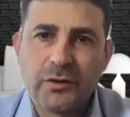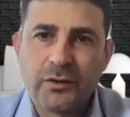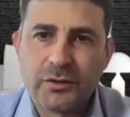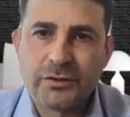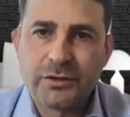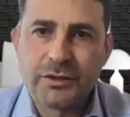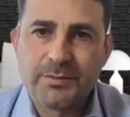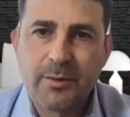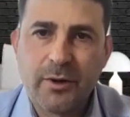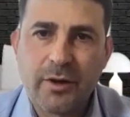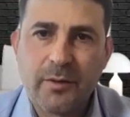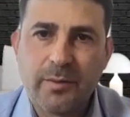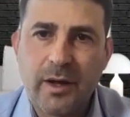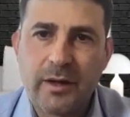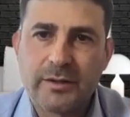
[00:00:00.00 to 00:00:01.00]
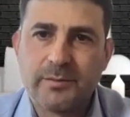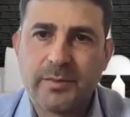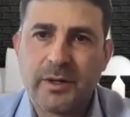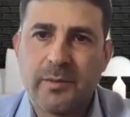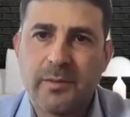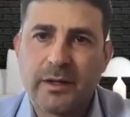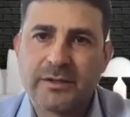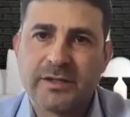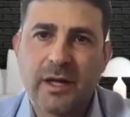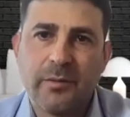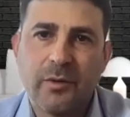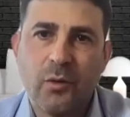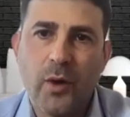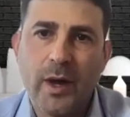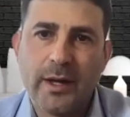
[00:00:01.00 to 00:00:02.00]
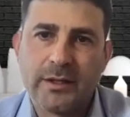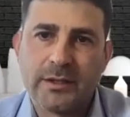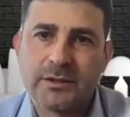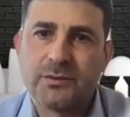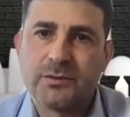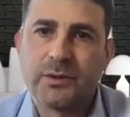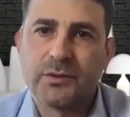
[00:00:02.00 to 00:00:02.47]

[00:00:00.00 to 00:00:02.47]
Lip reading: also spoke a bit about cyber awareness,